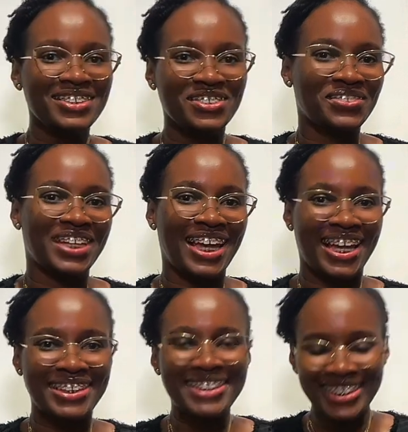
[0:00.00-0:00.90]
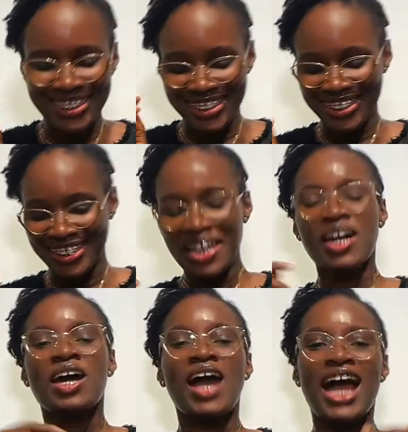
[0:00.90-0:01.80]
Do you get?
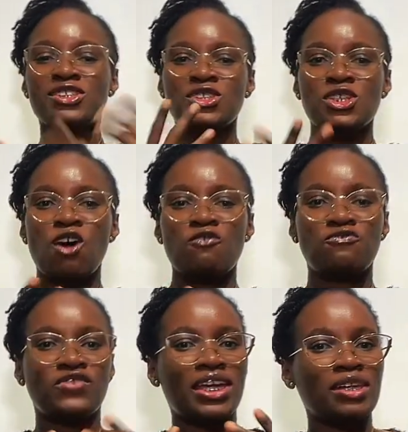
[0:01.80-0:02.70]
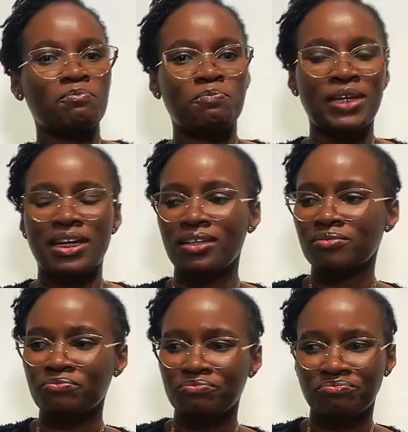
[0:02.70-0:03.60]
I just love it
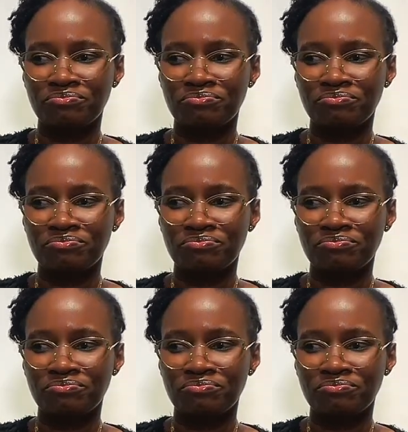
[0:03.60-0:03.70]
being